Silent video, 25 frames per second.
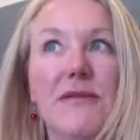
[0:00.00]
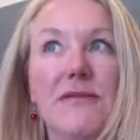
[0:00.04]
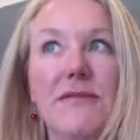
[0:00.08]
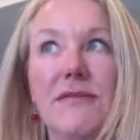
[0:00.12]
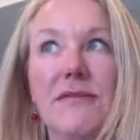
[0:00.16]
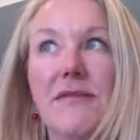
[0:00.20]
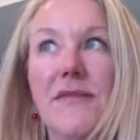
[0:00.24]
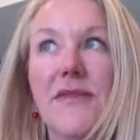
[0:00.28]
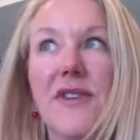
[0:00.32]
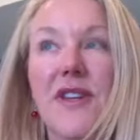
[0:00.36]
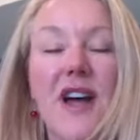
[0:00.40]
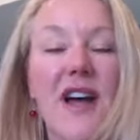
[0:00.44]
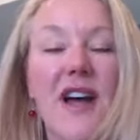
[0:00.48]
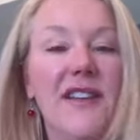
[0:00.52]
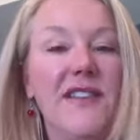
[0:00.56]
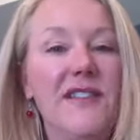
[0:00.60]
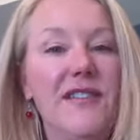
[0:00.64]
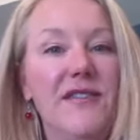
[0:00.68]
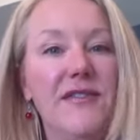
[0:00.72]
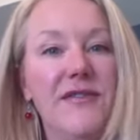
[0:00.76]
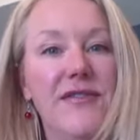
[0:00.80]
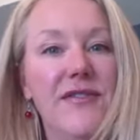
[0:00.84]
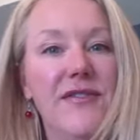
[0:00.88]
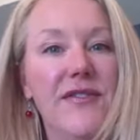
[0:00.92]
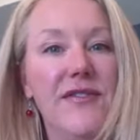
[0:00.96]
lots
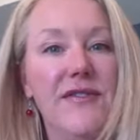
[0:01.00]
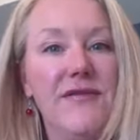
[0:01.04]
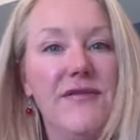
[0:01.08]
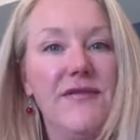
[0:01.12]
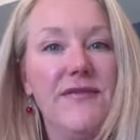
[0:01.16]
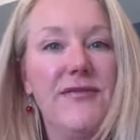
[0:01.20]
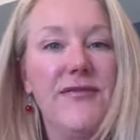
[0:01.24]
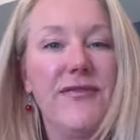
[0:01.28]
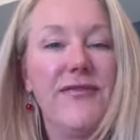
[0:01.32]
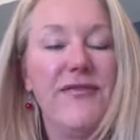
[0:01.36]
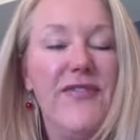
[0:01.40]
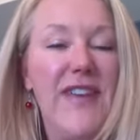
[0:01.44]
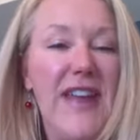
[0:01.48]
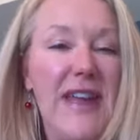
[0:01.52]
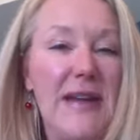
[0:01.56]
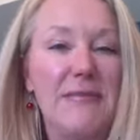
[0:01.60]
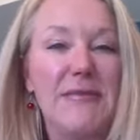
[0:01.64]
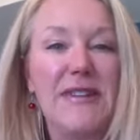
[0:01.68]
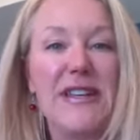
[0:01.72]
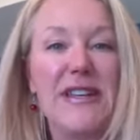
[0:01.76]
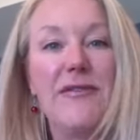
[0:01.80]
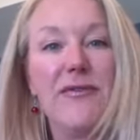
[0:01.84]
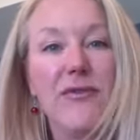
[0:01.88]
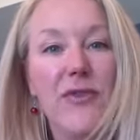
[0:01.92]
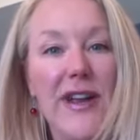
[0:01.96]
of
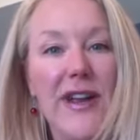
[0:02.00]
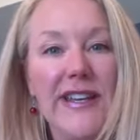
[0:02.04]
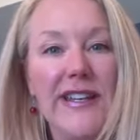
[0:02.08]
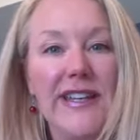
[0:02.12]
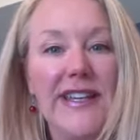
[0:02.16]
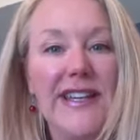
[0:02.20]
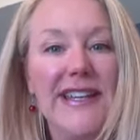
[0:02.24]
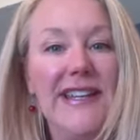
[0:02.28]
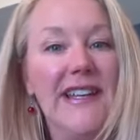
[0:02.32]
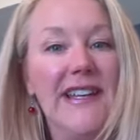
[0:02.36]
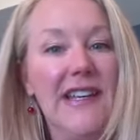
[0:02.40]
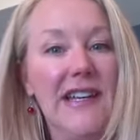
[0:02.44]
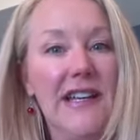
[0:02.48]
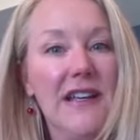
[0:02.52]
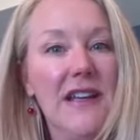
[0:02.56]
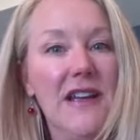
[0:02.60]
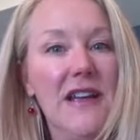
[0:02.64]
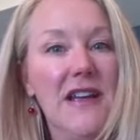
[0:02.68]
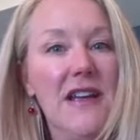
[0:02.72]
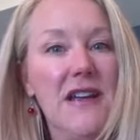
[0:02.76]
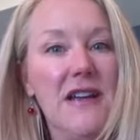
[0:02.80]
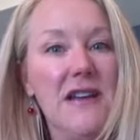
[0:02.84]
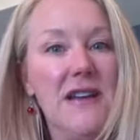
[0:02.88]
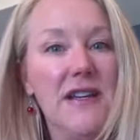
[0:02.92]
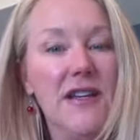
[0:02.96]
family-friendly
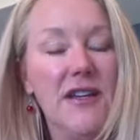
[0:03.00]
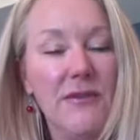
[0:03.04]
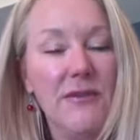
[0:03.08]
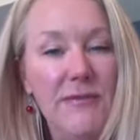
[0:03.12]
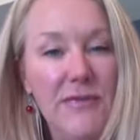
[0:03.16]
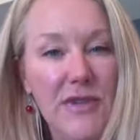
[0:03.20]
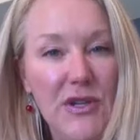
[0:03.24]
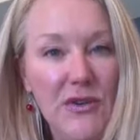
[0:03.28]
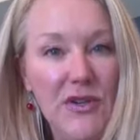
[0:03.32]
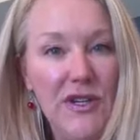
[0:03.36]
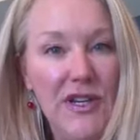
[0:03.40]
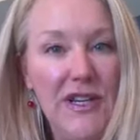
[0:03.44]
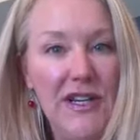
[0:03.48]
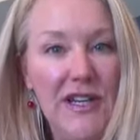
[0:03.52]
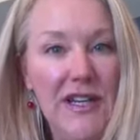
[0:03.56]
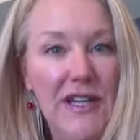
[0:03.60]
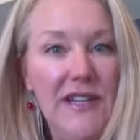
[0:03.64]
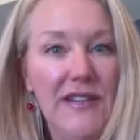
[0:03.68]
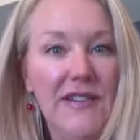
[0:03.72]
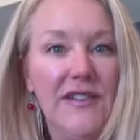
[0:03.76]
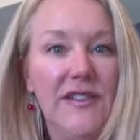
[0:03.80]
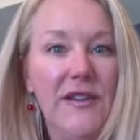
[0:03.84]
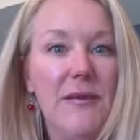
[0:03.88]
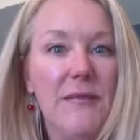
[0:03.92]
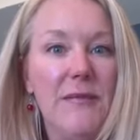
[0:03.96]

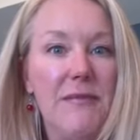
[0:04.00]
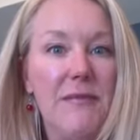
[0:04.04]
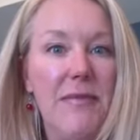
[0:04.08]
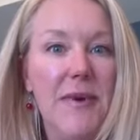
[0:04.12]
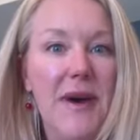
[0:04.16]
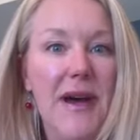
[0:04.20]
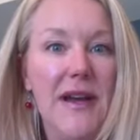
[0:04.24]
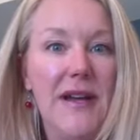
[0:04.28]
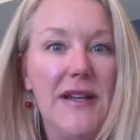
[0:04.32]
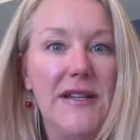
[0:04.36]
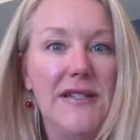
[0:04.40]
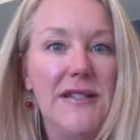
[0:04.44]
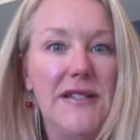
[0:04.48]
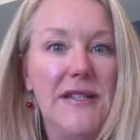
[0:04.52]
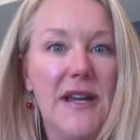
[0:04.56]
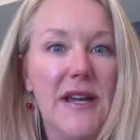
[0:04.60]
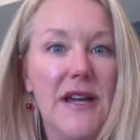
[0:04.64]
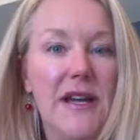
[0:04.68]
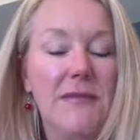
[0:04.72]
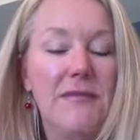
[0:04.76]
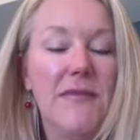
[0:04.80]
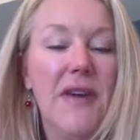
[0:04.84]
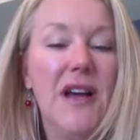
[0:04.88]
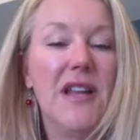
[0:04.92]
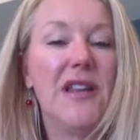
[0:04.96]
communities, but
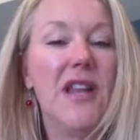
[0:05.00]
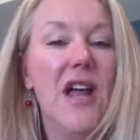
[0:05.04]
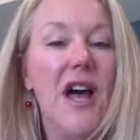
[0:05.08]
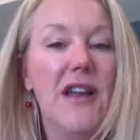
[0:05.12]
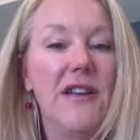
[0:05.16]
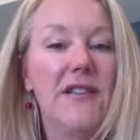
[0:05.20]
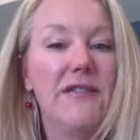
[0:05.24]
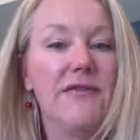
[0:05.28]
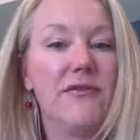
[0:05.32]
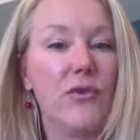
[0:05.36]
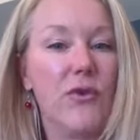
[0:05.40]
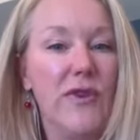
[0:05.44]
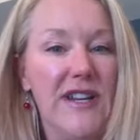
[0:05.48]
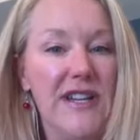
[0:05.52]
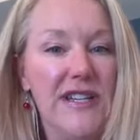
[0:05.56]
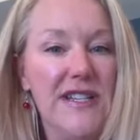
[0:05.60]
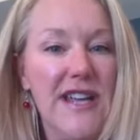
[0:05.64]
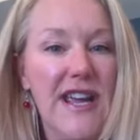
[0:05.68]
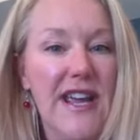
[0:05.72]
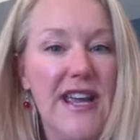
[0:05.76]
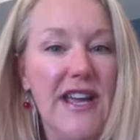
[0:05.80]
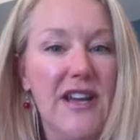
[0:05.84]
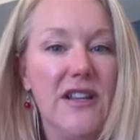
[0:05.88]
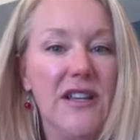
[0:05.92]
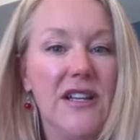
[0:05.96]
a lot of
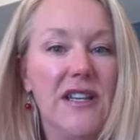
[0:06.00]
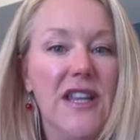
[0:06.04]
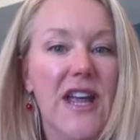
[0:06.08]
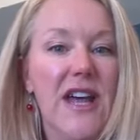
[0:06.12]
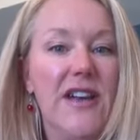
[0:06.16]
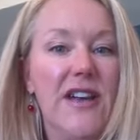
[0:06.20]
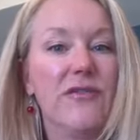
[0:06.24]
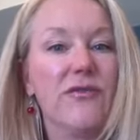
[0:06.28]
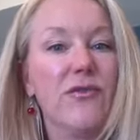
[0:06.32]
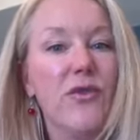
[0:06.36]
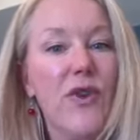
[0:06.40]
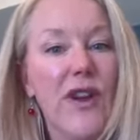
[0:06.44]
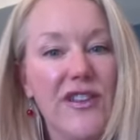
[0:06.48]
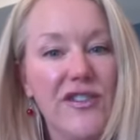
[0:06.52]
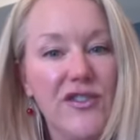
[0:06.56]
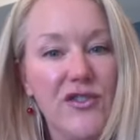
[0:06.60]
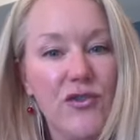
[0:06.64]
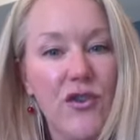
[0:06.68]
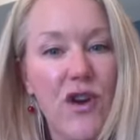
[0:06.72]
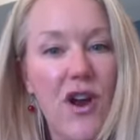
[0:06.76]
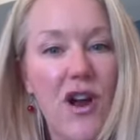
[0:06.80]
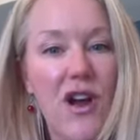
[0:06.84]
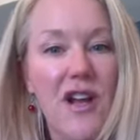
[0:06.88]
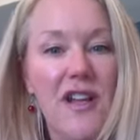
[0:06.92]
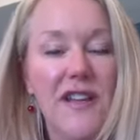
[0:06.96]
retail, a lot of
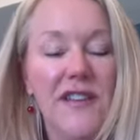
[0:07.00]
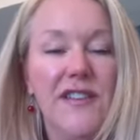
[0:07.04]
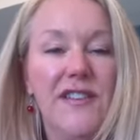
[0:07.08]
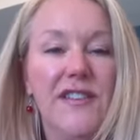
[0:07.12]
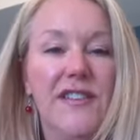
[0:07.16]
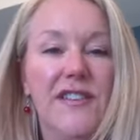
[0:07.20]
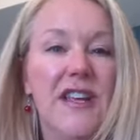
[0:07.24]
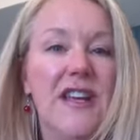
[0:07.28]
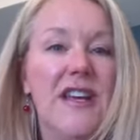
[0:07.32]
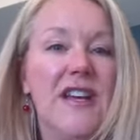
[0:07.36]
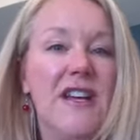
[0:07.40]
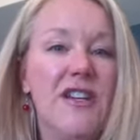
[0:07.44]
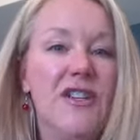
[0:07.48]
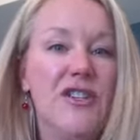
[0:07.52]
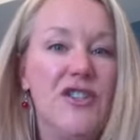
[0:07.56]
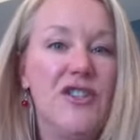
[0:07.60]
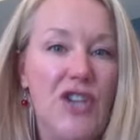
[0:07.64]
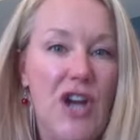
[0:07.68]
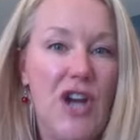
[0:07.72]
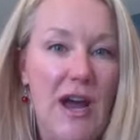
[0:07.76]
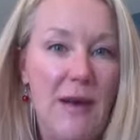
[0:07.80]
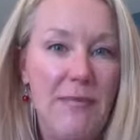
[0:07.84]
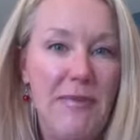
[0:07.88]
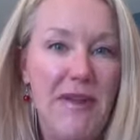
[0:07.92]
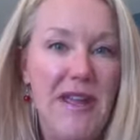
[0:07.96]
restaurants,
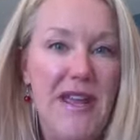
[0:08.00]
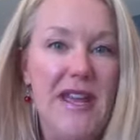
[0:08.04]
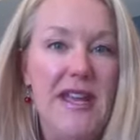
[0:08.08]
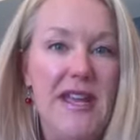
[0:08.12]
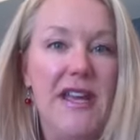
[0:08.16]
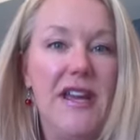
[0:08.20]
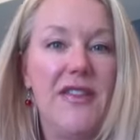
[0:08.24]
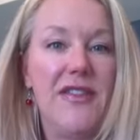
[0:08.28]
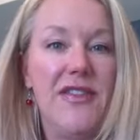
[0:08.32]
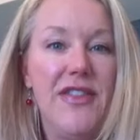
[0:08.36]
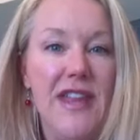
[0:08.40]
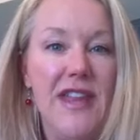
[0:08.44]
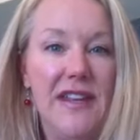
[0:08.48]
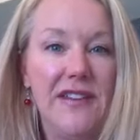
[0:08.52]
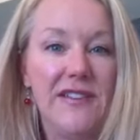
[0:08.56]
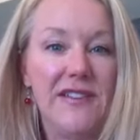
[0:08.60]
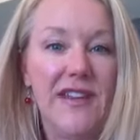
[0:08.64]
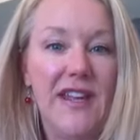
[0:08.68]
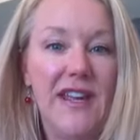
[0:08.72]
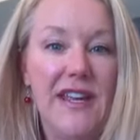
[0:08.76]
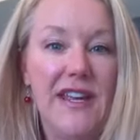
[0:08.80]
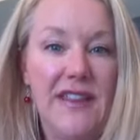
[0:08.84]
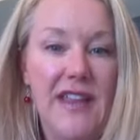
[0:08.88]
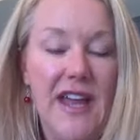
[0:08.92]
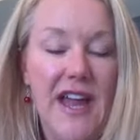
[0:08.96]
shopping, things
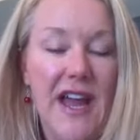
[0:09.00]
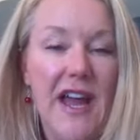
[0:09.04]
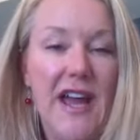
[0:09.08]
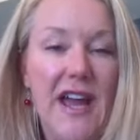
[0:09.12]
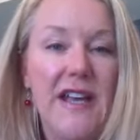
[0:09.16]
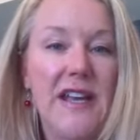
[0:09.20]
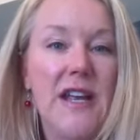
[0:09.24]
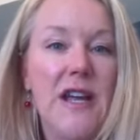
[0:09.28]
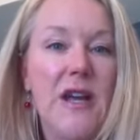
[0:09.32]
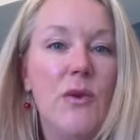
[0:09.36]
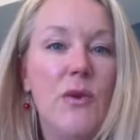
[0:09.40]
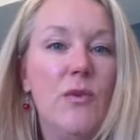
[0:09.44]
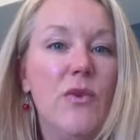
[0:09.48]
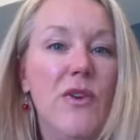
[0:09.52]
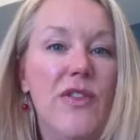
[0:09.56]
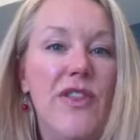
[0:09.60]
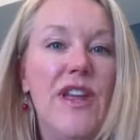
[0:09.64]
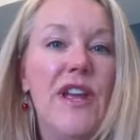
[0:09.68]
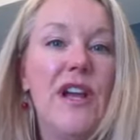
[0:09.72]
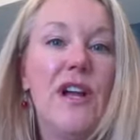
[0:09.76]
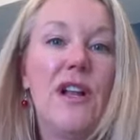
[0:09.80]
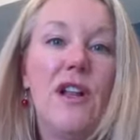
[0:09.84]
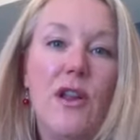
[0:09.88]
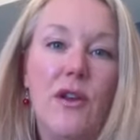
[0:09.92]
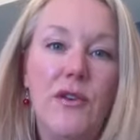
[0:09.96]
like that,
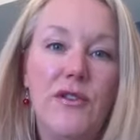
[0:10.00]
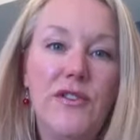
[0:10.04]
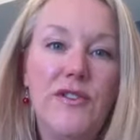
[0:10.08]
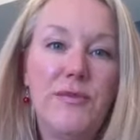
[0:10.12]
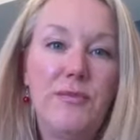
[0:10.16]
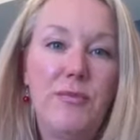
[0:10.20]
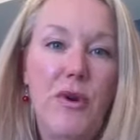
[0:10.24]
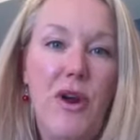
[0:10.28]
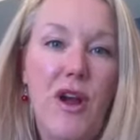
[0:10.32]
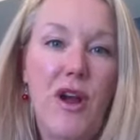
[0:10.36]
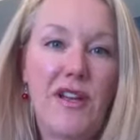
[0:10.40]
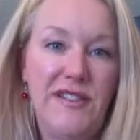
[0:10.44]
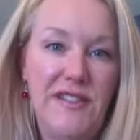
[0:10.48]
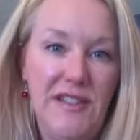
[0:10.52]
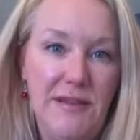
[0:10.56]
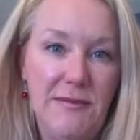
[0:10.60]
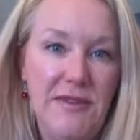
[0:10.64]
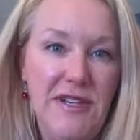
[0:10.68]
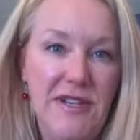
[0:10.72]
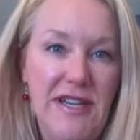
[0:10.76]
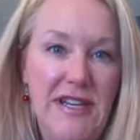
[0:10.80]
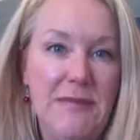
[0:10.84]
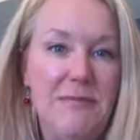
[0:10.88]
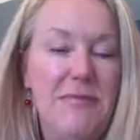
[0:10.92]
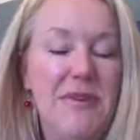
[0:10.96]
within close
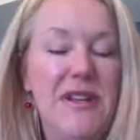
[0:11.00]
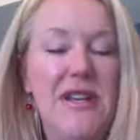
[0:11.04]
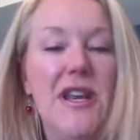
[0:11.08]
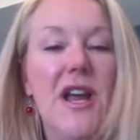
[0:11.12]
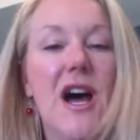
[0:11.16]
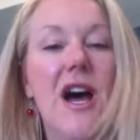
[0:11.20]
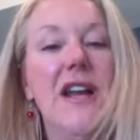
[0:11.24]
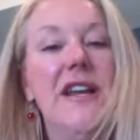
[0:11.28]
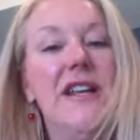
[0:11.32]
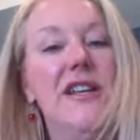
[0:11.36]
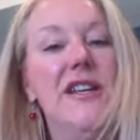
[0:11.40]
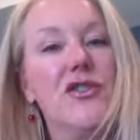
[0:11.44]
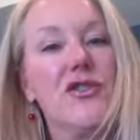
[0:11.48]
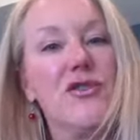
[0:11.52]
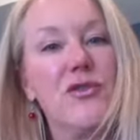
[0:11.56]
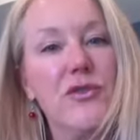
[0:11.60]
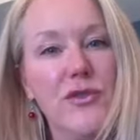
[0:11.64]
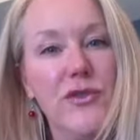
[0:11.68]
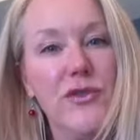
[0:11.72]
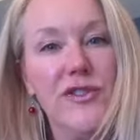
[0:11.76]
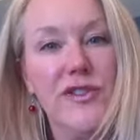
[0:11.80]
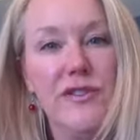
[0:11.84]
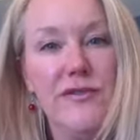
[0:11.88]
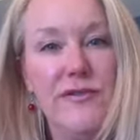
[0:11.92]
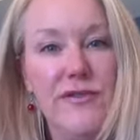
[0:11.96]
proximity, but not
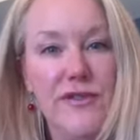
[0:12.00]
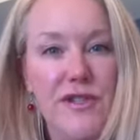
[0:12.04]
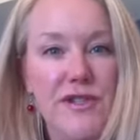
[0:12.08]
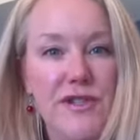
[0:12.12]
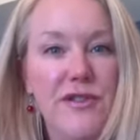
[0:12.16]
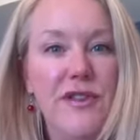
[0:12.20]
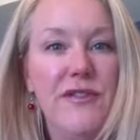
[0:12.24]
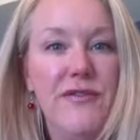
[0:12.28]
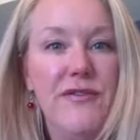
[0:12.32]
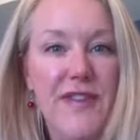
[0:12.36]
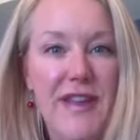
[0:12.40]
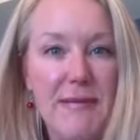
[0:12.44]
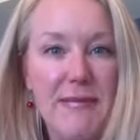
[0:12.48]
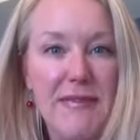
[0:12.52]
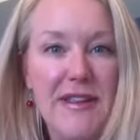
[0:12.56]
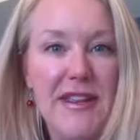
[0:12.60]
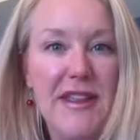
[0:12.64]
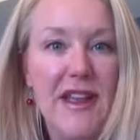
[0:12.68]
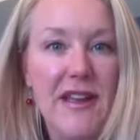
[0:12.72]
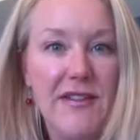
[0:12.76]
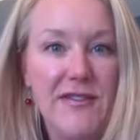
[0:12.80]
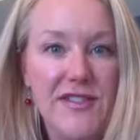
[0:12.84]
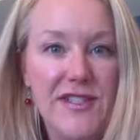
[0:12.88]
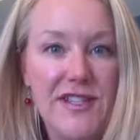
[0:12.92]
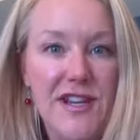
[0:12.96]
intrusive to the family
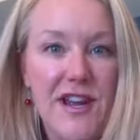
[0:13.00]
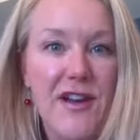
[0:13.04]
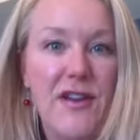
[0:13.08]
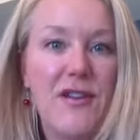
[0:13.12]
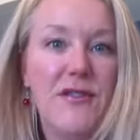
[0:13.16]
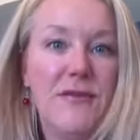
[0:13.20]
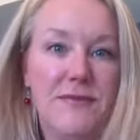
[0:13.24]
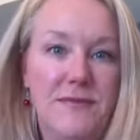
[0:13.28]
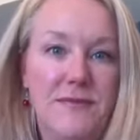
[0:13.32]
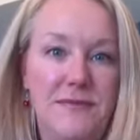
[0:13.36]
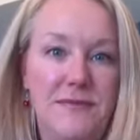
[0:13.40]
lifestyle.